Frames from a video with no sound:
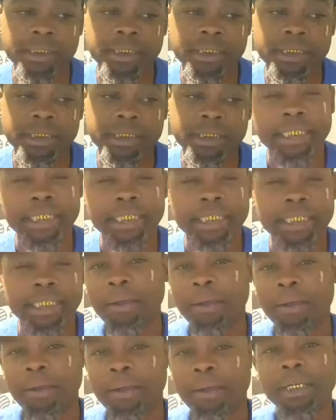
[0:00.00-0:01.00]
And it's
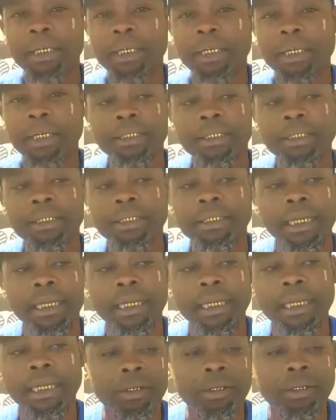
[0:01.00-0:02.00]
ironically that
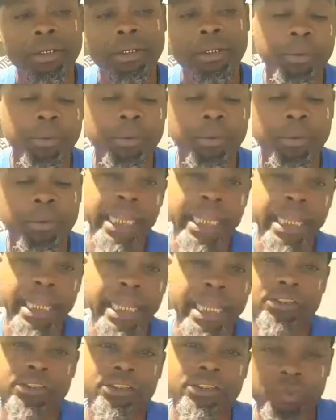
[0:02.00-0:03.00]
from the
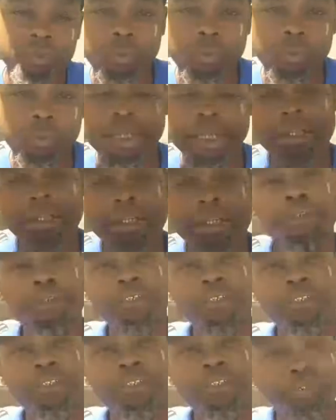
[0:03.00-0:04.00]
age of
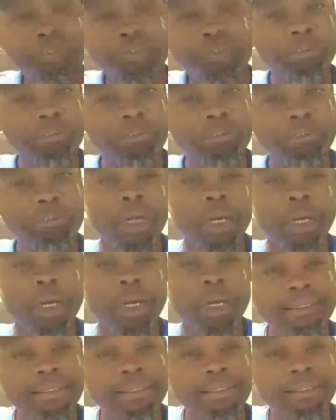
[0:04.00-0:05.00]
12 to 24, I
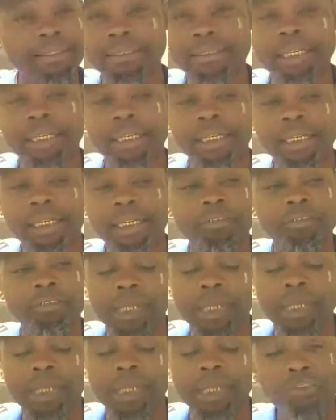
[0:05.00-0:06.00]
like to say that from the
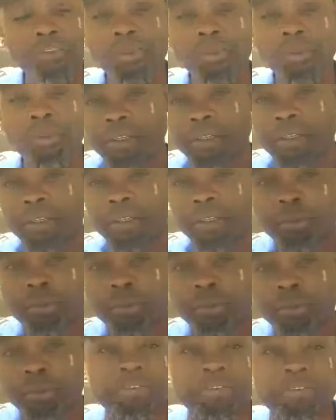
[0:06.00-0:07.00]
age of 12 and
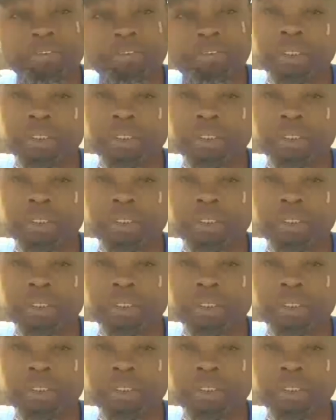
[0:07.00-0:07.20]
24,